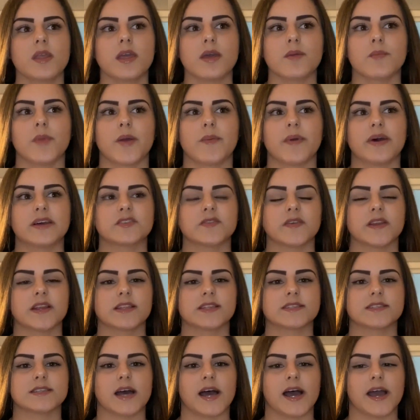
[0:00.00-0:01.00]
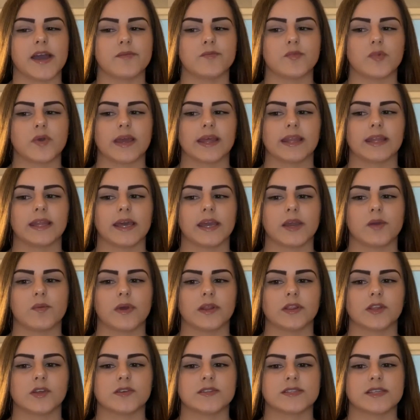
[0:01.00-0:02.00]
My best friend at the time, we had like
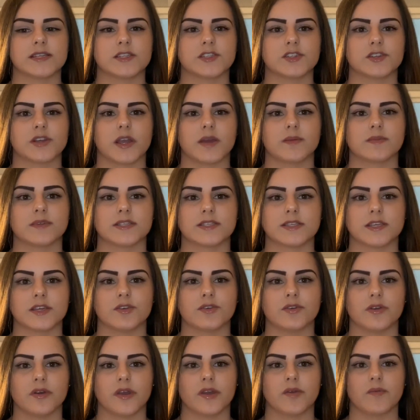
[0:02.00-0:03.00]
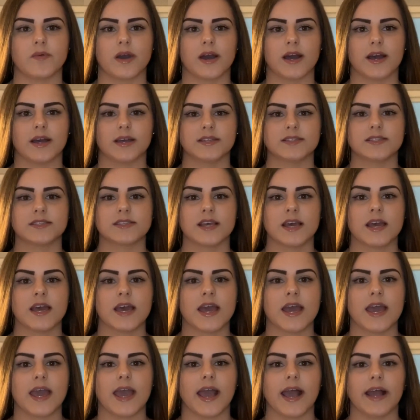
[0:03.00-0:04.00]
went through his Instagram to see who he was,
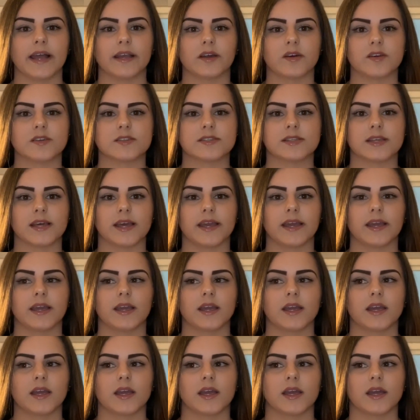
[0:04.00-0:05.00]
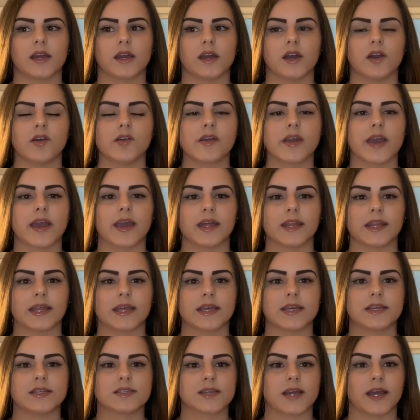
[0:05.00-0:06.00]
and I was like, okay,
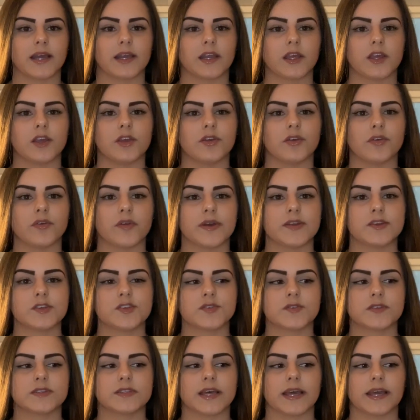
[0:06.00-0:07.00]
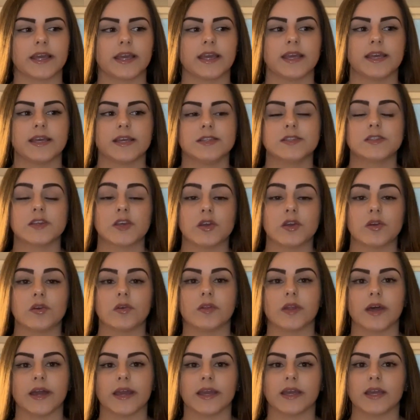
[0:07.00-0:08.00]
like he's kind of cute. And she was like, he's
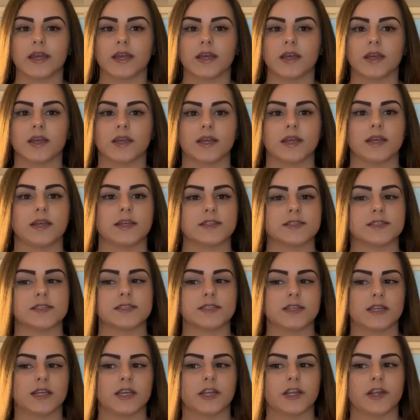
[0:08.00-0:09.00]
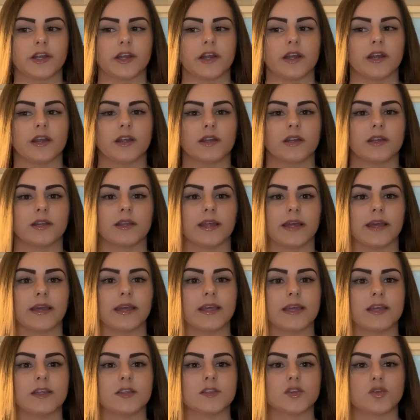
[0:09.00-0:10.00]
cute, like he's a senior,
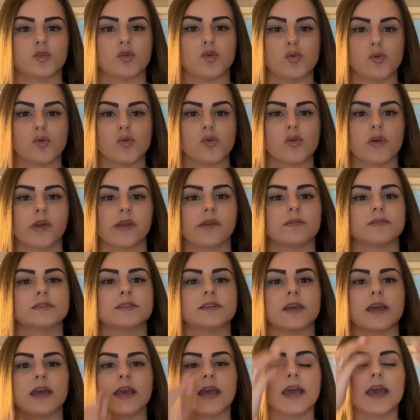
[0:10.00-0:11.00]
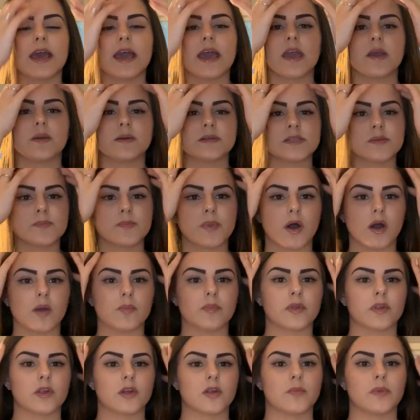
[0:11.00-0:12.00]
like he's cool. He wasn't
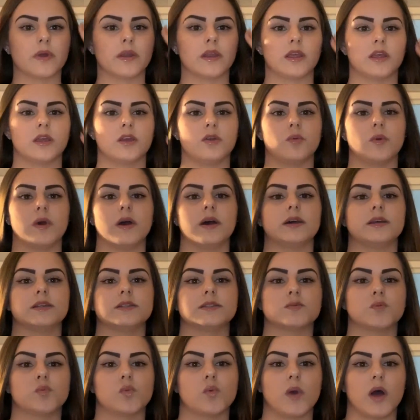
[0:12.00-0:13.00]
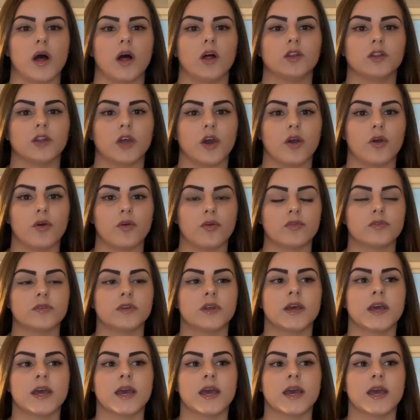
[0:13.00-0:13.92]
popular, but he was well known.